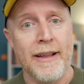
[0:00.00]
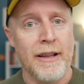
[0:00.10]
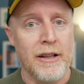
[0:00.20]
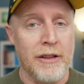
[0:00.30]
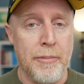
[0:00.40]

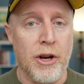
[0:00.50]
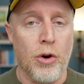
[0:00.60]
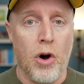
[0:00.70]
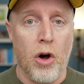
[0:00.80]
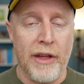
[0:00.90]
Let me know
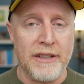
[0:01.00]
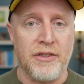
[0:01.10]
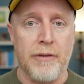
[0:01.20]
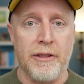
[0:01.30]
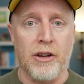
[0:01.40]
all that
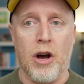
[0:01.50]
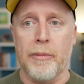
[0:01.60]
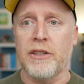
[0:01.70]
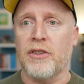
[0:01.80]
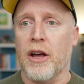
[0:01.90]
stuff in the
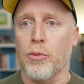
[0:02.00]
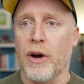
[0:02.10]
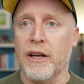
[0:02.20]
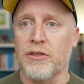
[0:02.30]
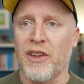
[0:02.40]
comments.
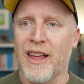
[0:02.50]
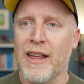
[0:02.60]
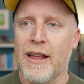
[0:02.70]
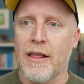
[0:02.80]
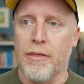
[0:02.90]
Otherwise,
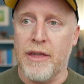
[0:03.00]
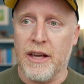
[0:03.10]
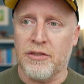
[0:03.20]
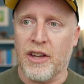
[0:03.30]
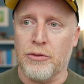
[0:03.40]

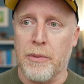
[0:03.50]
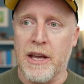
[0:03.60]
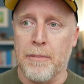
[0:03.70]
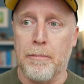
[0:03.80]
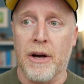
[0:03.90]
this has
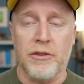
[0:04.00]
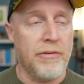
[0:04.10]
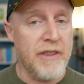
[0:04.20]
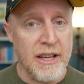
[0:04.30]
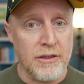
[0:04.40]
been
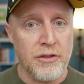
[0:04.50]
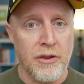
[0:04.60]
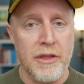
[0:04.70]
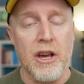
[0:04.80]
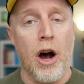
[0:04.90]
BuzzFizz,
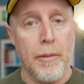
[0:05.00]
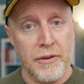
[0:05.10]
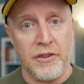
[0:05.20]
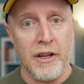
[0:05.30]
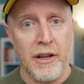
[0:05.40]
the
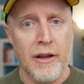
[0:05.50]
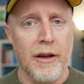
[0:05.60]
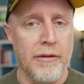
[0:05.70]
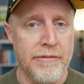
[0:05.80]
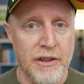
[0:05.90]
opposite
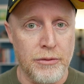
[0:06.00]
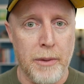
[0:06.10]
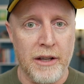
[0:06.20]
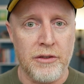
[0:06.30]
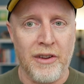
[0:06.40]
of
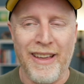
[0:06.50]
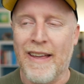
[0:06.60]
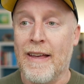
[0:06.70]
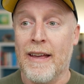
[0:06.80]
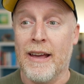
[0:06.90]
FizzBuzz,
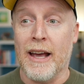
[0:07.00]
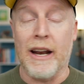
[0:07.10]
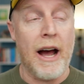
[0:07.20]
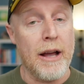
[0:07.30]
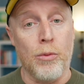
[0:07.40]
and
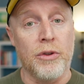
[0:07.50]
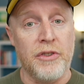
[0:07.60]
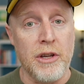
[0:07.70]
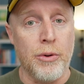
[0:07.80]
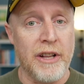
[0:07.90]
I will see
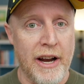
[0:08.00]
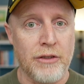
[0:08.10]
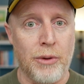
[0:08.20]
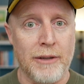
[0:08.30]
you in the next one.